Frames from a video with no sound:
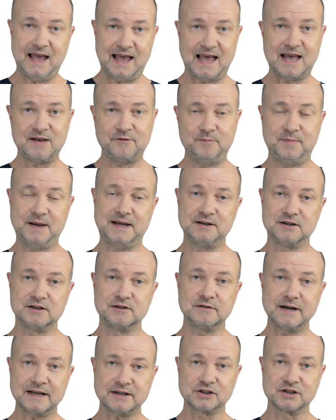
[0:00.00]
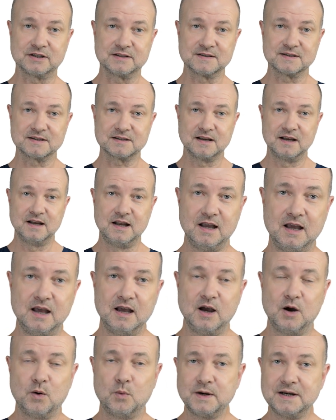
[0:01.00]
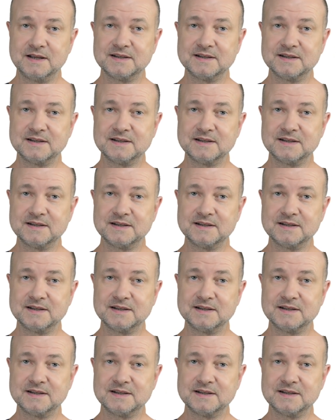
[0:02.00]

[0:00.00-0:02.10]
have better erections. We